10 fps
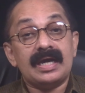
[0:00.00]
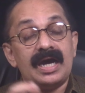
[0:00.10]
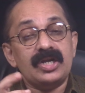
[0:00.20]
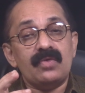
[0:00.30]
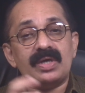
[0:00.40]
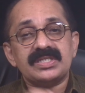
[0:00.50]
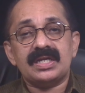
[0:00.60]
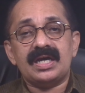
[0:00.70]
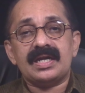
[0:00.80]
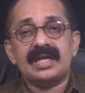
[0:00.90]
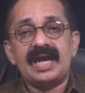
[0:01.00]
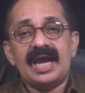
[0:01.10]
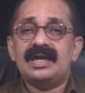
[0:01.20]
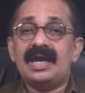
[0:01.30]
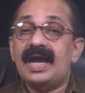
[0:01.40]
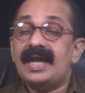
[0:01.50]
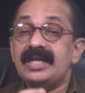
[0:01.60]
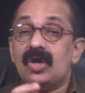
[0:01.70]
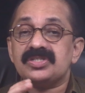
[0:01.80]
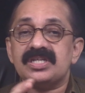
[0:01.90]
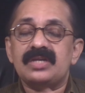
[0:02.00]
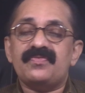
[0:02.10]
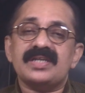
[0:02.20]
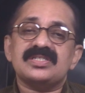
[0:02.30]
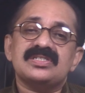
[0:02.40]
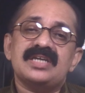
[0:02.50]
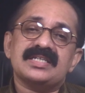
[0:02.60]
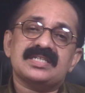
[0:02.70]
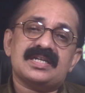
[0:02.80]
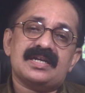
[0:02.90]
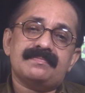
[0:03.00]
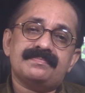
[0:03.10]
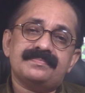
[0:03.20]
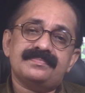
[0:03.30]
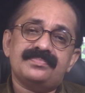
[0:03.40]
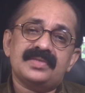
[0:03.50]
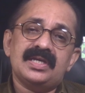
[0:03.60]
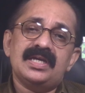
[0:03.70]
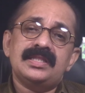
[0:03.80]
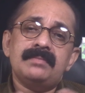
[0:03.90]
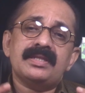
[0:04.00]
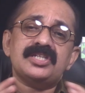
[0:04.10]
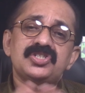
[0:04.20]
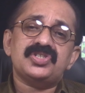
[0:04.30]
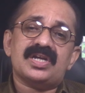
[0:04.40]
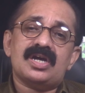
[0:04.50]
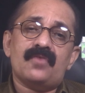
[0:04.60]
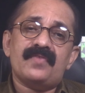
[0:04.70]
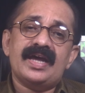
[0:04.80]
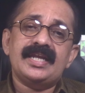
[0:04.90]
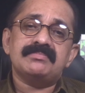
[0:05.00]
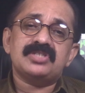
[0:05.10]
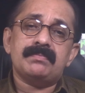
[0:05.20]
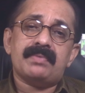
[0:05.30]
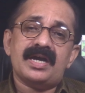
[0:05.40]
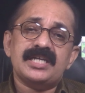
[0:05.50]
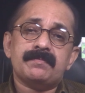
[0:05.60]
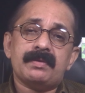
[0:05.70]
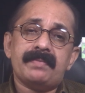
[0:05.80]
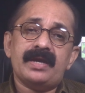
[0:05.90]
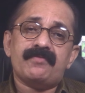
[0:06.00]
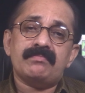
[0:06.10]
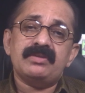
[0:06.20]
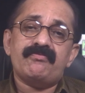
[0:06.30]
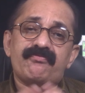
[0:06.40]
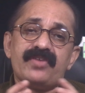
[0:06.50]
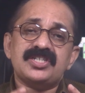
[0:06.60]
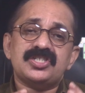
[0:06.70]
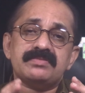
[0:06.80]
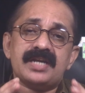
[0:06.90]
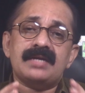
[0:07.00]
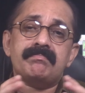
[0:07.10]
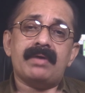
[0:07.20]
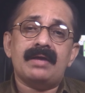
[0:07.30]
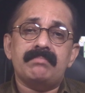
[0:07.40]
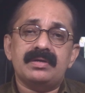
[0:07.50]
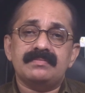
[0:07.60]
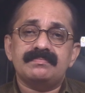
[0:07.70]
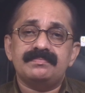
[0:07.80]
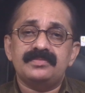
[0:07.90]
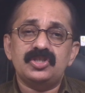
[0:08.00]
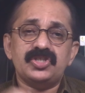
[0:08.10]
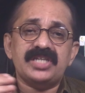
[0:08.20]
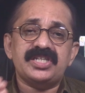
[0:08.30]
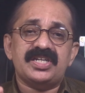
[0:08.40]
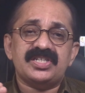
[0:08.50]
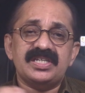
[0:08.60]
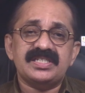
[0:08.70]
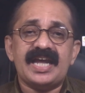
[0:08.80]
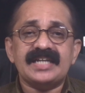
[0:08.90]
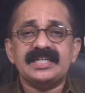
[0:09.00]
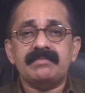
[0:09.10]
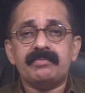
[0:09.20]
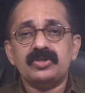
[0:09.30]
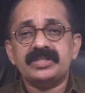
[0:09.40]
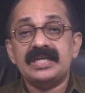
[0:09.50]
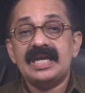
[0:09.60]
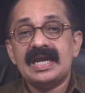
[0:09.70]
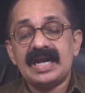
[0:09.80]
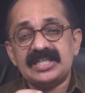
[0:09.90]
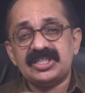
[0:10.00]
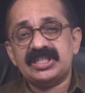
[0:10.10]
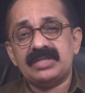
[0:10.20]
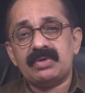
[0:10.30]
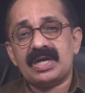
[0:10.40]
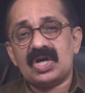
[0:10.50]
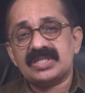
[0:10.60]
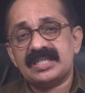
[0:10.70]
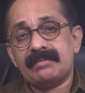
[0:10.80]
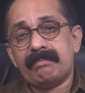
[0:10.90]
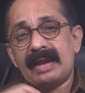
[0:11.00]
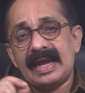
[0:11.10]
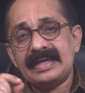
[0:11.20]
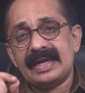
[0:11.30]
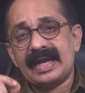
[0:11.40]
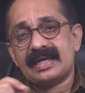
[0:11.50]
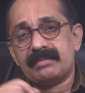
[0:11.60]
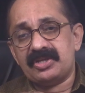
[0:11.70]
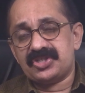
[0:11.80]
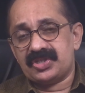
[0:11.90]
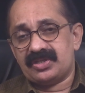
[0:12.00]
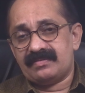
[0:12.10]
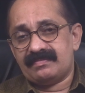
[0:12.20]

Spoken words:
cardiovascular, antioxidant effects, etc. The mother tincture of Allium cepa is prepared from the fresh red bulb. This agent is acting upon the conjunctiva causing bland lacrimation.